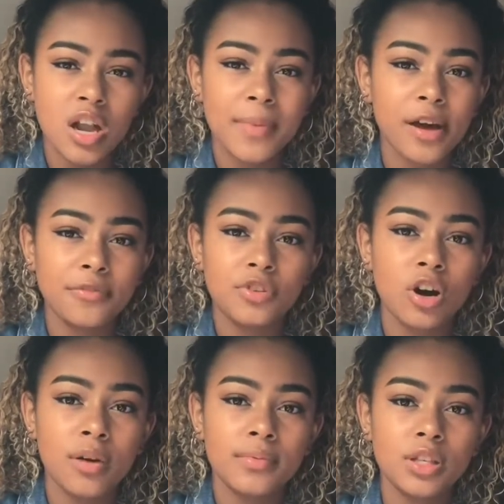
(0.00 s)
amount of
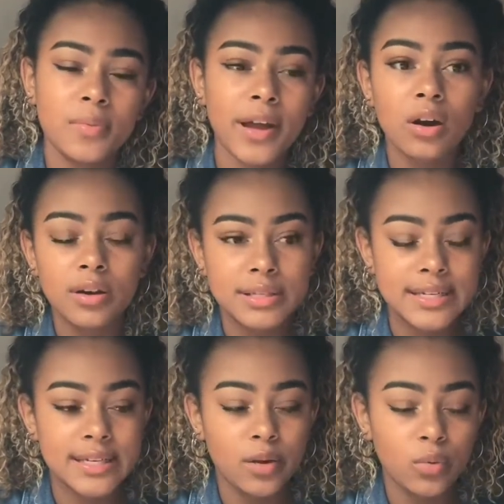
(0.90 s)
time. So the way I
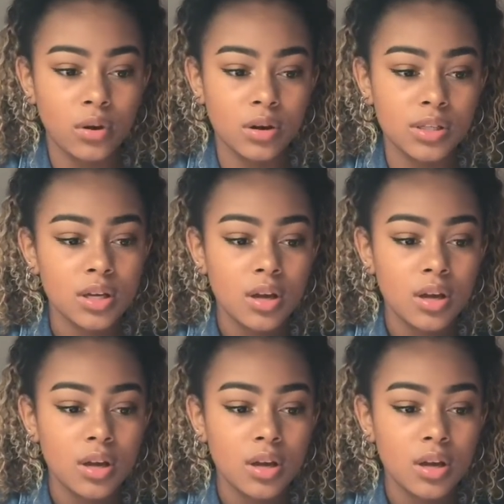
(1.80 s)
did it was,